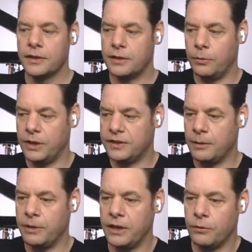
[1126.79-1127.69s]
So when
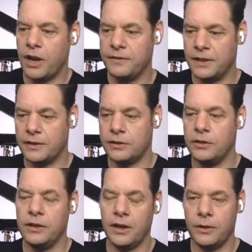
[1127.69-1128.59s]
somebody arrives at the
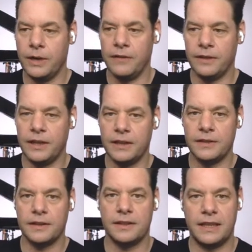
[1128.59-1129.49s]
studio,
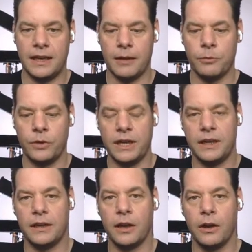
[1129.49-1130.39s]
everything's set up,
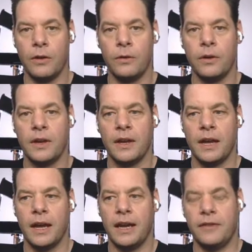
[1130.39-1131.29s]
ready to go.
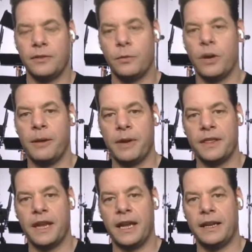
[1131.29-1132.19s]
I don't have to worry
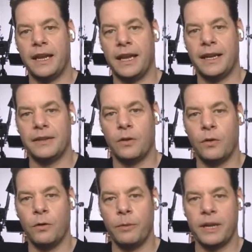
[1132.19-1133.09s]
about that, and it
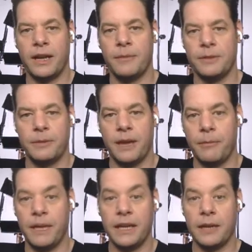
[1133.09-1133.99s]
all becomes
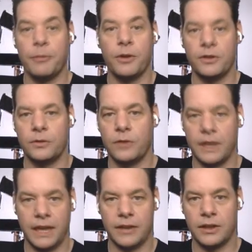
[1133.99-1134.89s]
about making a personal
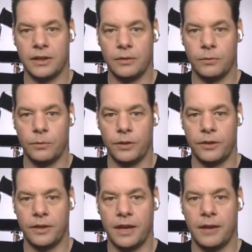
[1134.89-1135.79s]
connection
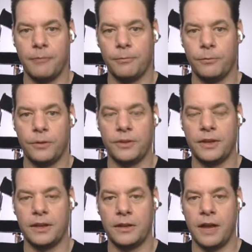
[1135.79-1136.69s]
with
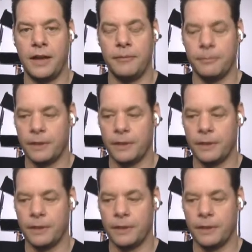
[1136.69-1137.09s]
the client.